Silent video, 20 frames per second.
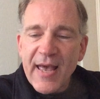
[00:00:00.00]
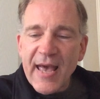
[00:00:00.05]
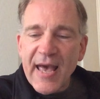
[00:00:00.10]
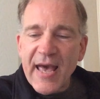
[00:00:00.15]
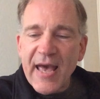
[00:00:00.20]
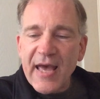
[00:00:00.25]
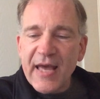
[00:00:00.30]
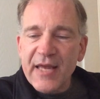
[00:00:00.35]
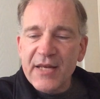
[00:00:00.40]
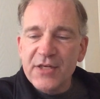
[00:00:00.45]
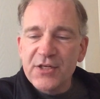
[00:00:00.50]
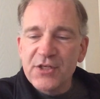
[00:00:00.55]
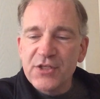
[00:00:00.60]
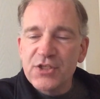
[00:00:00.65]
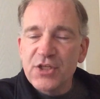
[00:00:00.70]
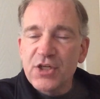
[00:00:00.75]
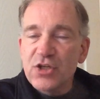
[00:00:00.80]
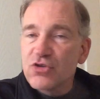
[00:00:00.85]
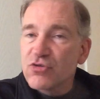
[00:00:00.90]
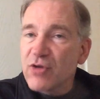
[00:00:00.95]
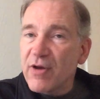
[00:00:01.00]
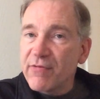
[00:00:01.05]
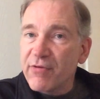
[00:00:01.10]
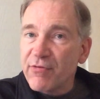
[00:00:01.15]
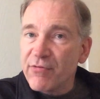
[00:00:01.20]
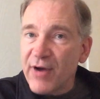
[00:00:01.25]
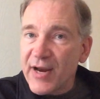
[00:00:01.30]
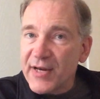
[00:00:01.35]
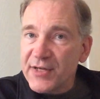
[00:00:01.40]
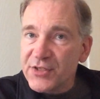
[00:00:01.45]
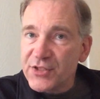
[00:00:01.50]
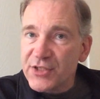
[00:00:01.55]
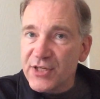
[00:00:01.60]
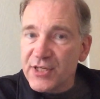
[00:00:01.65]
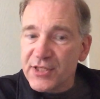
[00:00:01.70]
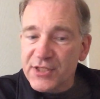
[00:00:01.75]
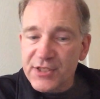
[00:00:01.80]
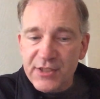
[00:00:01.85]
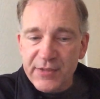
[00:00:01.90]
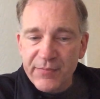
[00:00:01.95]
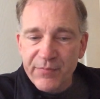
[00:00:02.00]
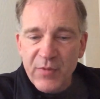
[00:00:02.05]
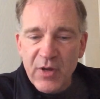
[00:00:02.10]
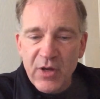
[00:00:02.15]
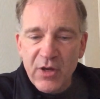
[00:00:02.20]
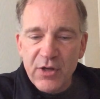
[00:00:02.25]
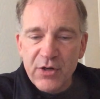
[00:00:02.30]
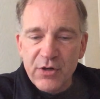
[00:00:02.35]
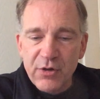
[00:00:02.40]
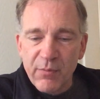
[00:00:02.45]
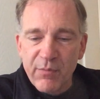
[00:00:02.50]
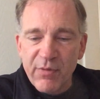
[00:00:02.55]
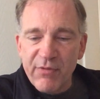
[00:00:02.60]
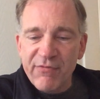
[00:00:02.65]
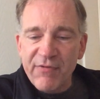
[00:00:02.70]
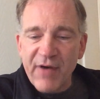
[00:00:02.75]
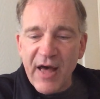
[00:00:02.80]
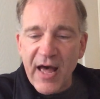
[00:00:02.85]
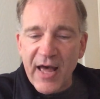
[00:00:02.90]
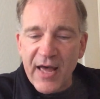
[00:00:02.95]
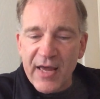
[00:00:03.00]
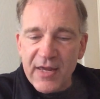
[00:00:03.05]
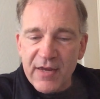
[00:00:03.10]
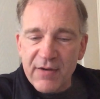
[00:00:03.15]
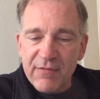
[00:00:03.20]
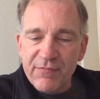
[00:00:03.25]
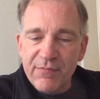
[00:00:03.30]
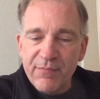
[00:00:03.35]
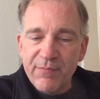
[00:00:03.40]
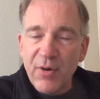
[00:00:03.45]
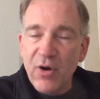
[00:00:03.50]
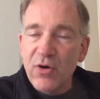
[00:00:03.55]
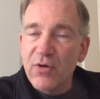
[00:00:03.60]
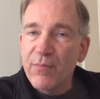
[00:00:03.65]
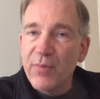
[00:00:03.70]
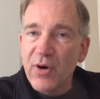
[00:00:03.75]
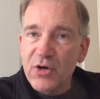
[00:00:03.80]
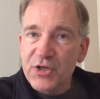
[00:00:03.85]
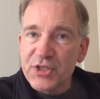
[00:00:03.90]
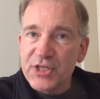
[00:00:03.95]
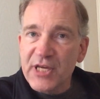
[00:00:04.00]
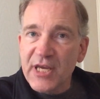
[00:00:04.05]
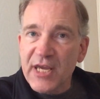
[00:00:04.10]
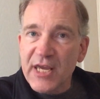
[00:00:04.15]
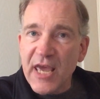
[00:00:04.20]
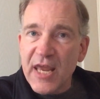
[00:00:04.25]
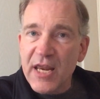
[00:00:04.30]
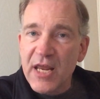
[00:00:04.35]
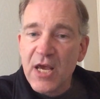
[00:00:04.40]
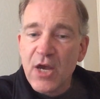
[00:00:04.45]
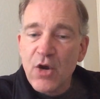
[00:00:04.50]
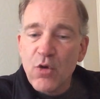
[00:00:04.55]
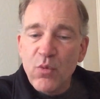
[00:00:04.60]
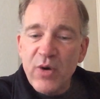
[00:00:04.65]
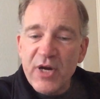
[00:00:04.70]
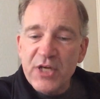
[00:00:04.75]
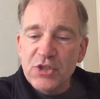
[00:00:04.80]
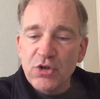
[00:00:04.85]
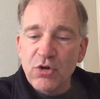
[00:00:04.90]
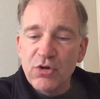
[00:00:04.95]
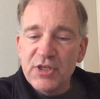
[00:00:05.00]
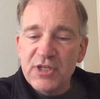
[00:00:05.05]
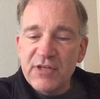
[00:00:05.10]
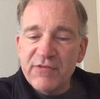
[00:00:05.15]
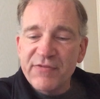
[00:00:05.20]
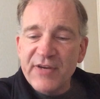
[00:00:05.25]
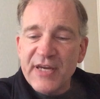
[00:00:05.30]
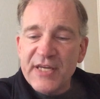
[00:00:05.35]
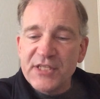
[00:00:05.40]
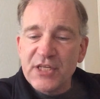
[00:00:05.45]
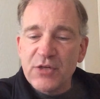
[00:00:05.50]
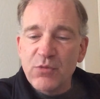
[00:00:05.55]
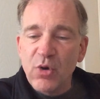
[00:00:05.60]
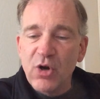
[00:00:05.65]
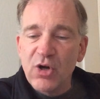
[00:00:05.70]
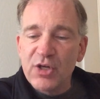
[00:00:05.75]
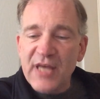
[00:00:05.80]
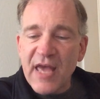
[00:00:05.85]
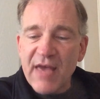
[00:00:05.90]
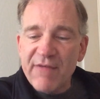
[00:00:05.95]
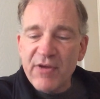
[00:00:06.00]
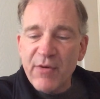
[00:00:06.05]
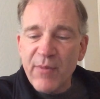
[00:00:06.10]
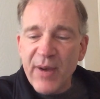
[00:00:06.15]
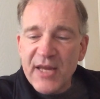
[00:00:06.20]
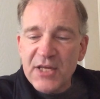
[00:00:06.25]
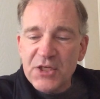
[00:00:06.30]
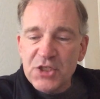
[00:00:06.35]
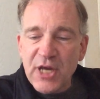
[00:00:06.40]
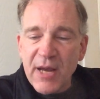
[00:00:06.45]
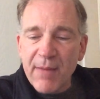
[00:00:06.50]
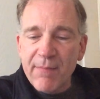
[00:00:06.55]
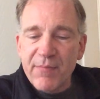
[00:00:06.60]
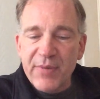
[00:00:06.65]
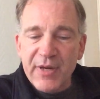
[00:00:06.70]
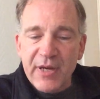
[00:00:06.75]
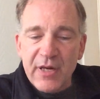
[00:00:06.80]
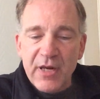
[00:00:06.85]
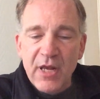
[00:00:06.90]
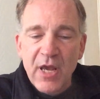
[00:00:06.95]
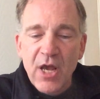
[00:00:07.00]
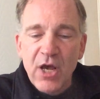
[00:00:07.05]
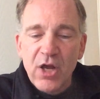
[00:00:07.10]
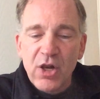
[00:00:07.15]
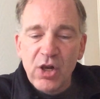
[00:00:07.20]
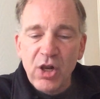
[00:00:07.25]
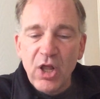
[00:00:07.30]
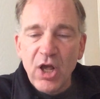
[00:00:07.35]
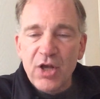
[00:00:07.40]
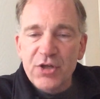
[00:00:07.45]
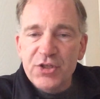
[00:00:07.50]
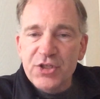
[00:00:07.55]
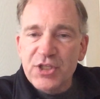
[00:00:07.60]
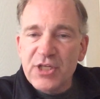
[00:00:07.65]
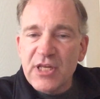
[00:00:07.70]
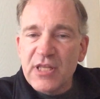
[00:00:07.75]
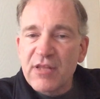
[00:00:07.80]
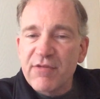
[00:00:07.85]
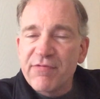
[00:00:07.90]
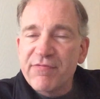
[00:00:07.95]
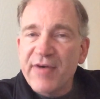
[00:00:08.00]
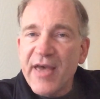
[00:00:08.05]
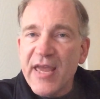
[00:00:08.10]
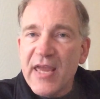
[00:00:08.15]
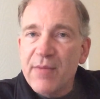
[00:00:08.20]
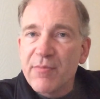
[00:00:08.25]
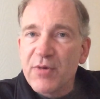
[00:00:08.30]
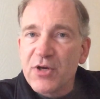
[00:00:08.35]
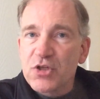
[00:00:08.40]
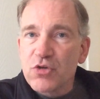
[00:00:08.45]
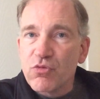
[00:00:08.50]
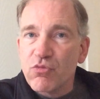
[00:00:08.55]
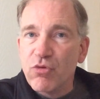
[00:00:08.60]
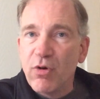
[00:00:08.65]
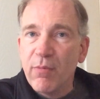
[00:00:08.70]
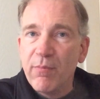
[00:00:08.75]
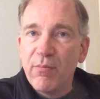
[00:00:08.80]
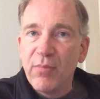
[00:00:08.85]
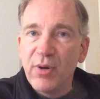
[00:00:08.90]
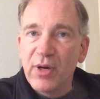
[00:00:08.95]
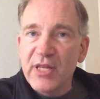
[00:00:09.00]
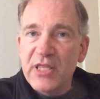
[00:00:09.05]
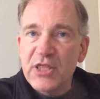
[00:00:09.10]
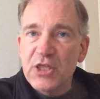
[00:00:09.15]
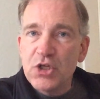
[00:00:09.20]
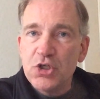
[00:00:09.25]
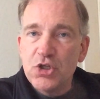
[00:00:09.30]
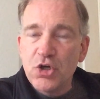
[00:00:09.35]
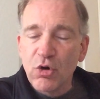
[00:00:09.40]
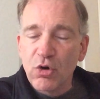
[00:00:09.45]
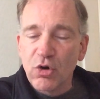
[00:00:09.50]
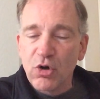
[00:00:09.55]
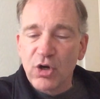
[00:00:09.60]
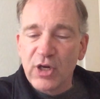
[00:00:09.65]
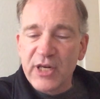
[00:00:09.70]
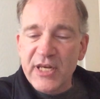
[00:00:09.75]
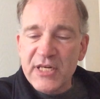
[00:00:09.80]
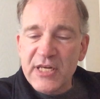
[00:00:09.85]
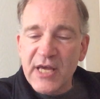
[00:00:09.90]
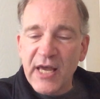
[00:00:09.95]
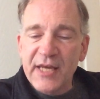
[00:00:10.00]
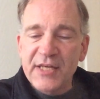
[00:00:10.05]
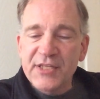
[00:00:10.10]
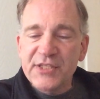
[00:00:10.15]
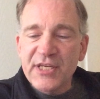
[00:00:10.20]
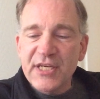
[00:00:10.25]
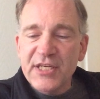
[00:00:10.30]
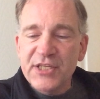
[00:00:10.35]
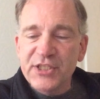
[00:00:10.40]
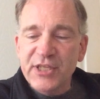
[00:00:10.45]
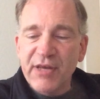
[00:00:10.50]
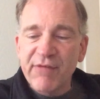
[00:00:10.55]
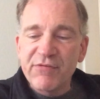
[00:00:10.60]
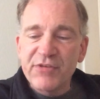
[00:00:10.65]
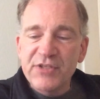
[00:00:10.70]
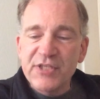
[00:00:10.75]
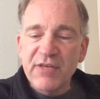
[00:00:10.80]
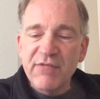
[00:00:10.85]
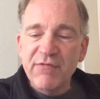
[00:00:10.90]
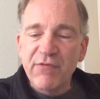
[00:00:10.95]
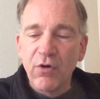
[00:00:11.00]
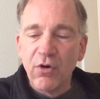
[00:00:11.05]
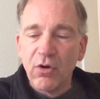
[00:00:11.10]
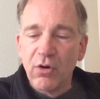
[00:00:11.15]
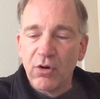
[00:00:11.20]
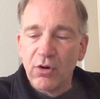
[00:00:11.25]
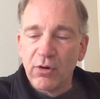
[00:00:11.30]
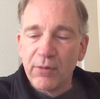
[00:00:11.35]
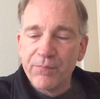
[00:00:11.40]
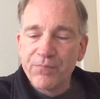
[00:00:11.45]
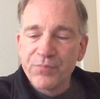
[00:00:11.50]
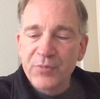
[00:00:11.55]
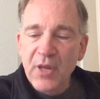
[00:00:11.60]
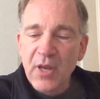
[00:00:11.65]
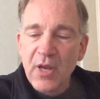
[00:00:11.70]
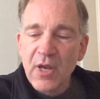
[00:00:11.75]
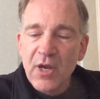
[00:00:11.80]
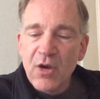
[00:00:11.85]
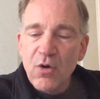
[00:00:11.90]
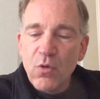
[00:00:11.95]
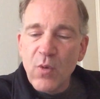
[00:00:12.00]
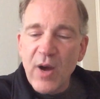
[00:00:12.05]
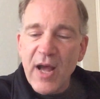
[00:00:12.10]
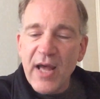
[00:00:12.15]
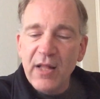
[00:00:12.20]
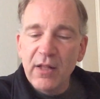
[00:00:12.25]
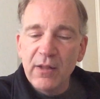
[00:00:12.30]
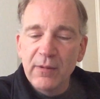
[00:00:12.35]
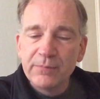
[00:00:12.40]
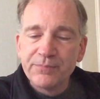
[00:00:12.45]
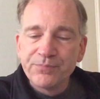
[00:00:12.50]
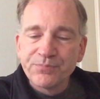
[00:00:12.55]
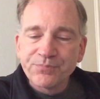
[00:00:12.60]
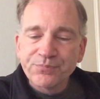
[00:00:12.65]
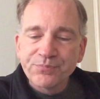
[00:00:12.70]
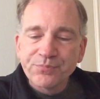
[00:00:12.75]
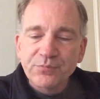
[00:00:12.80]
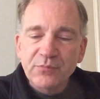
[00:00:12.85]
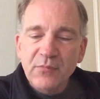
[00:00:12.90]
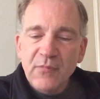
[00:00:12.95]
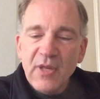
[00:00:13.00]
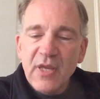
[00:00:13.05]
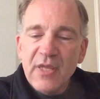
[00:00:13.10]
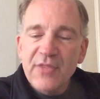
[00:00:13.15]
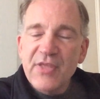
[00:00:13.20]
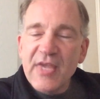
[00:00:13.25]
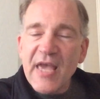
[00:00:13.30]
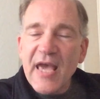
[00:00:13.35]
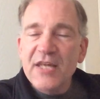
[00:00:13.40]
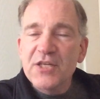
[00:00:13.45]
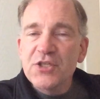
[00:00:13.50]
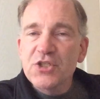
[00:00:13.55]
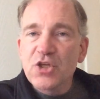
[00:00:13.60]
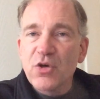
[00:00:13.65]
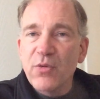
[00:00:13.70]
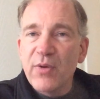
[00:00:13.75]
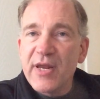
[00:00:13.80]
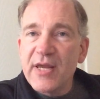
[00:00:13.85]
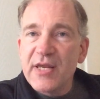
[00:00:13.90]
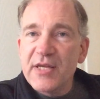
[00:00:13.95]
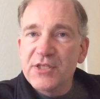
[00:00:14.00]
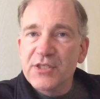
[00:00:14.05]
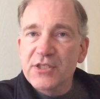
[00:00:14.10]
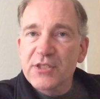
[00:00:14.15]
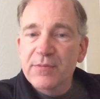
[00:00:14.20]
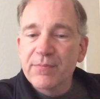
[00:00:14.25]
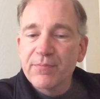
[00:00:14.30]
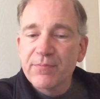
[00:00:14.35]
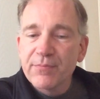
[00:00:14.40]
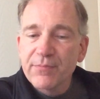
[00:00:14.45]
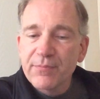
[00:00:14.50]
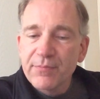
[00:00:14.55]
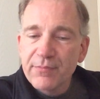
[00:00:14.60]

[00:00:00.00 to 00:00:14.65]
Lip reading: and Trevor Francis. Number 5, boxing again. Which undefeated world heavyweight champion lost in the famous Rumble in the Jungle in 1974? Well, the answer is